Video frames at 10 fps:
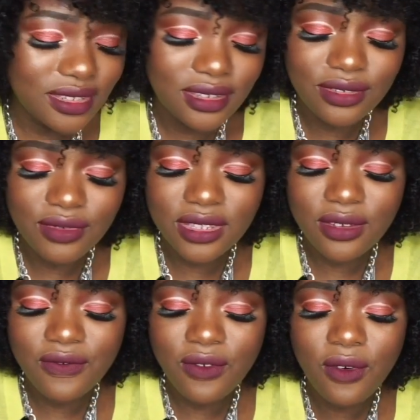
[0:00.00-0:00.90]
is
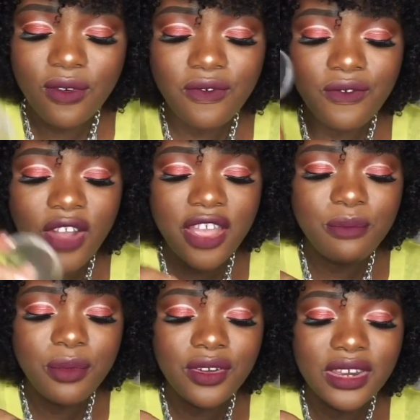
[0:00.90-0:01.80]
retail for
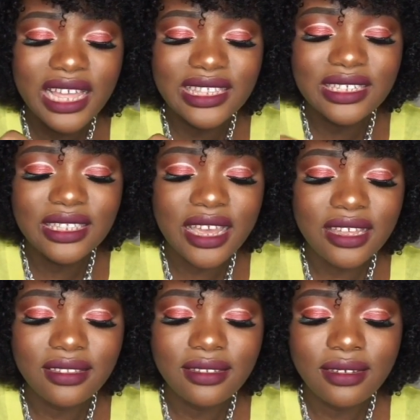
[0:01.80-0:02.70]
five point ninety
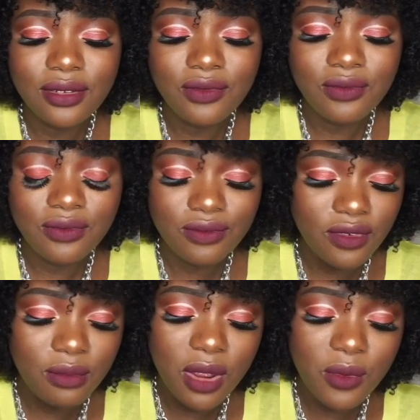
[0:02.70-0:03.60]
nine
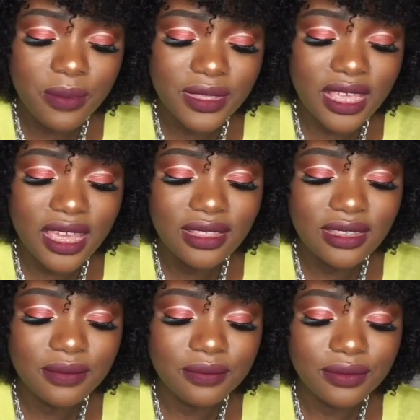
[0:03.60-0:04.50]
from my website